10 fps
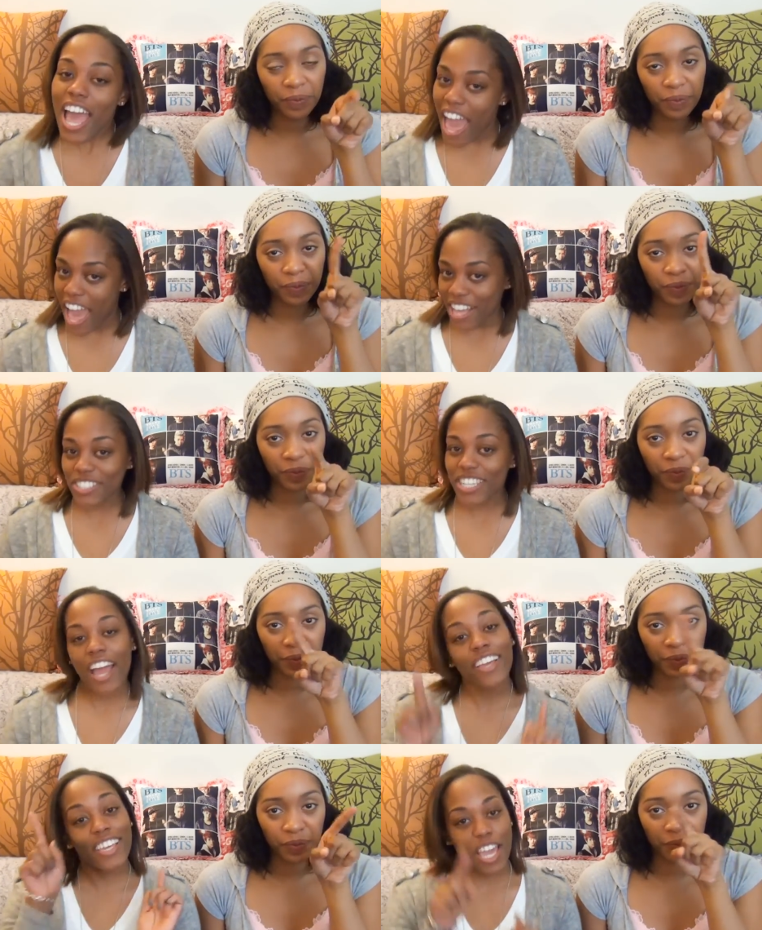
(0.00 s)

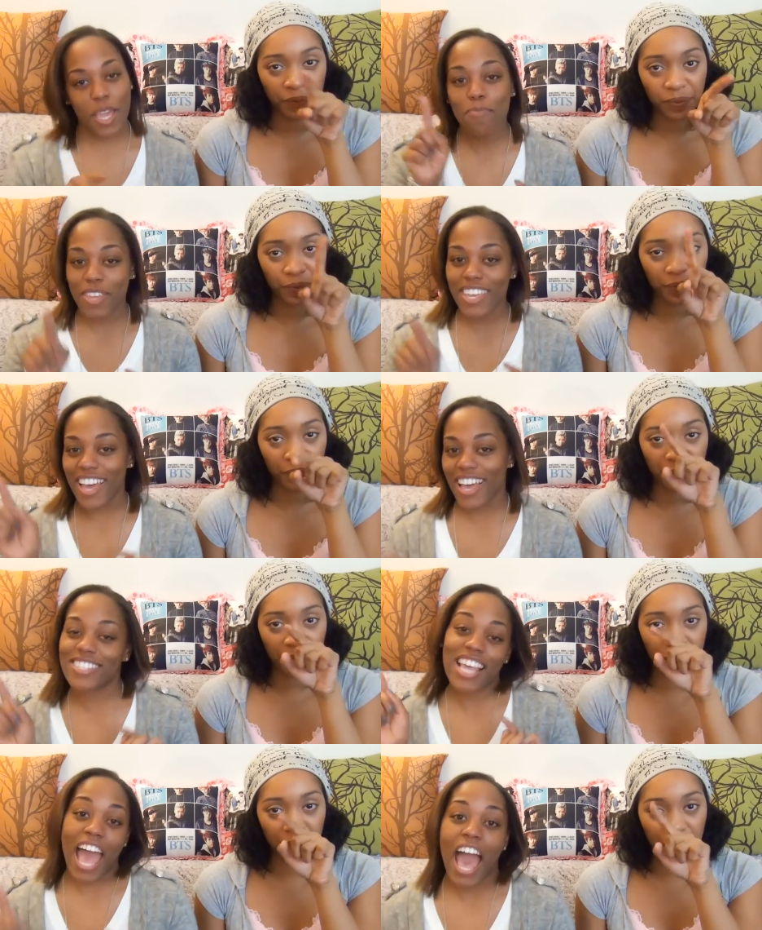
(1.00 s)
Speaker 1: Hashtag
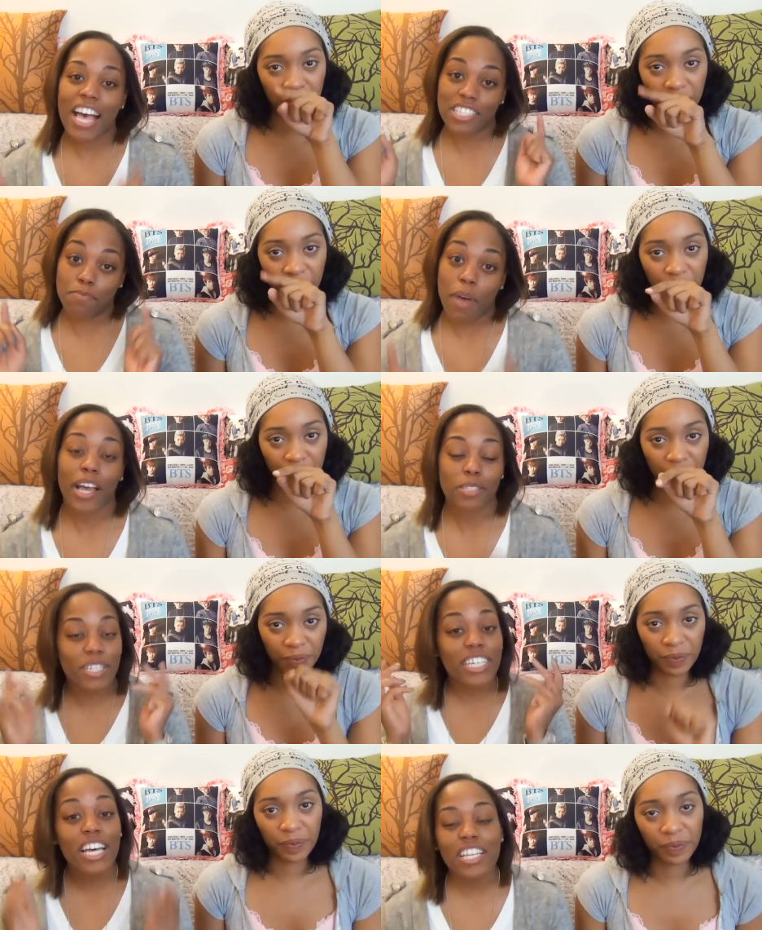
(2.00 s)
KPS Ask Box,
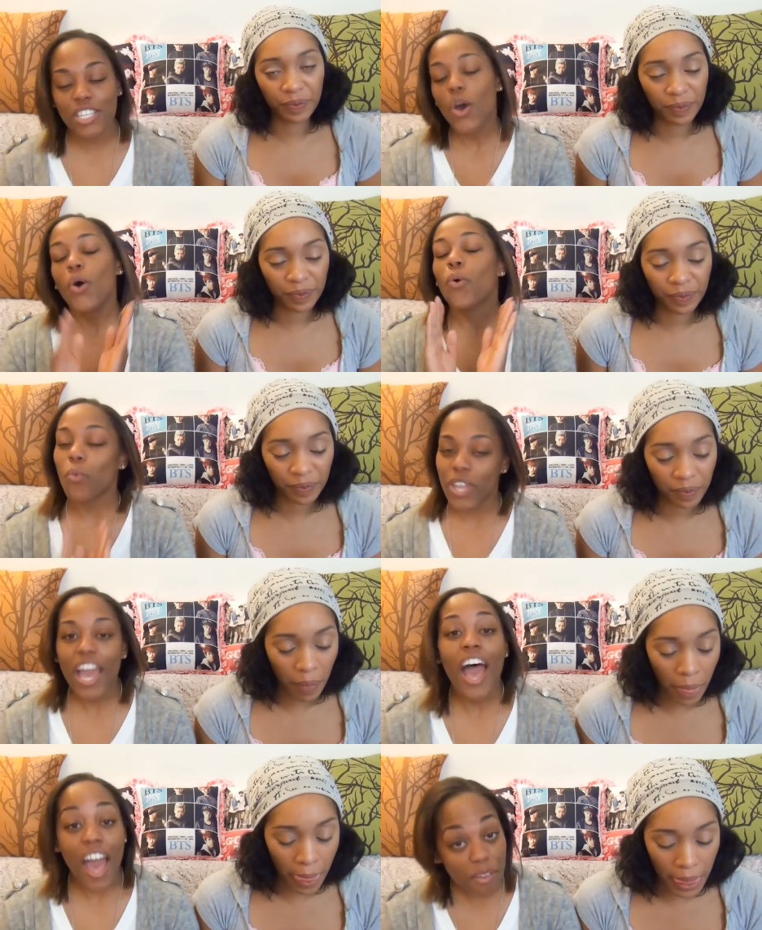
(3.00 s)
because
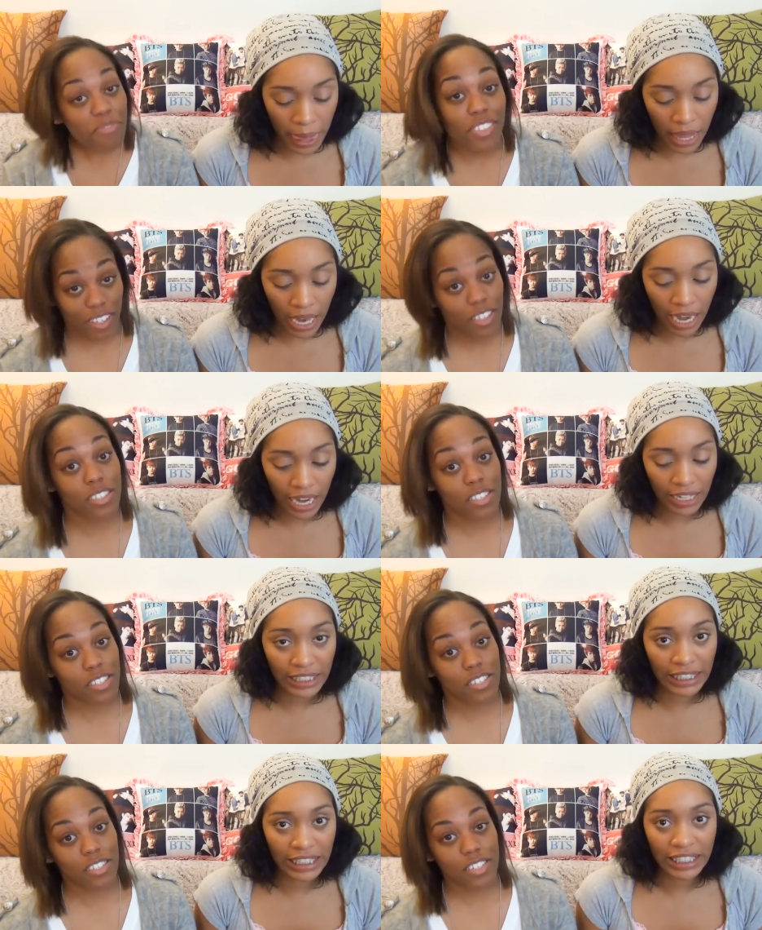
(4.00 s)
we have
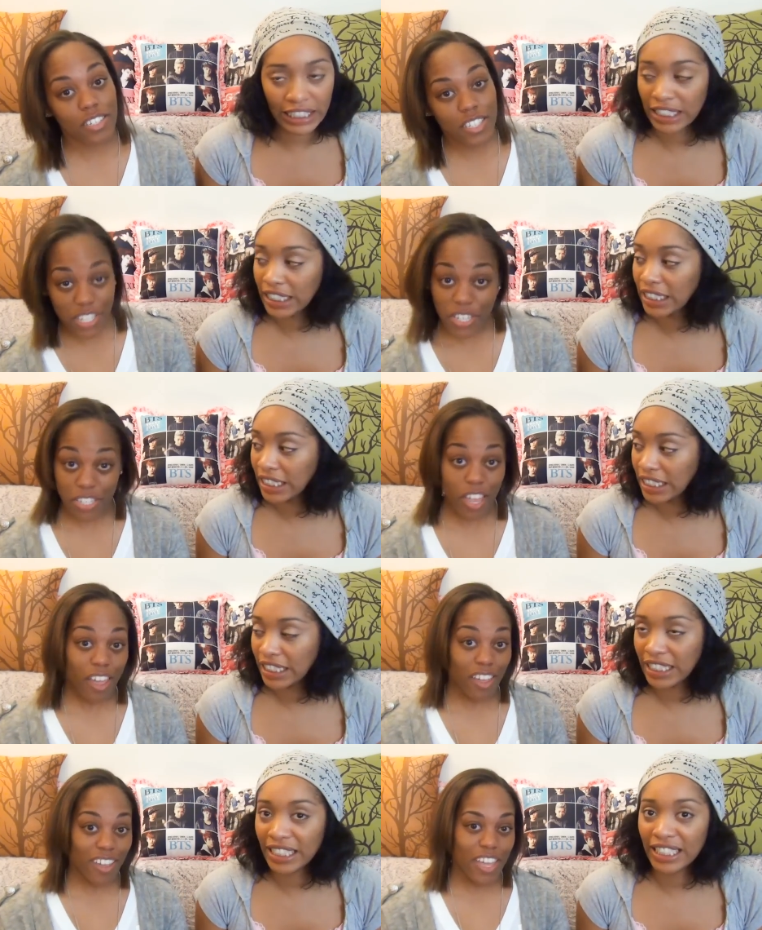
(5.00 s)
things to say.
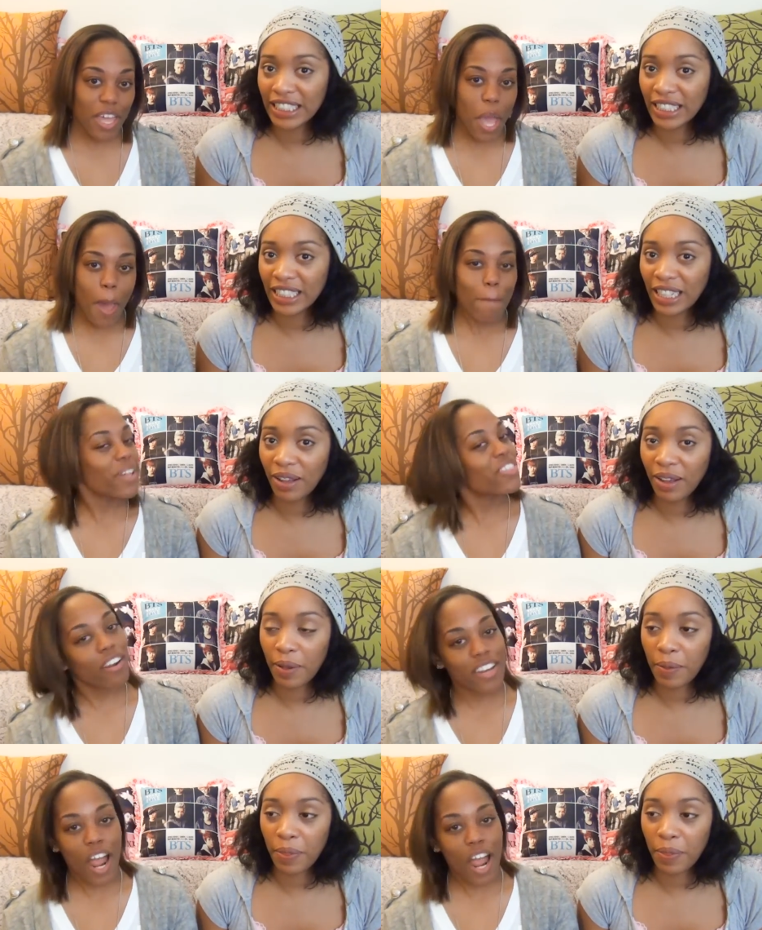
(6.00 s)
But they're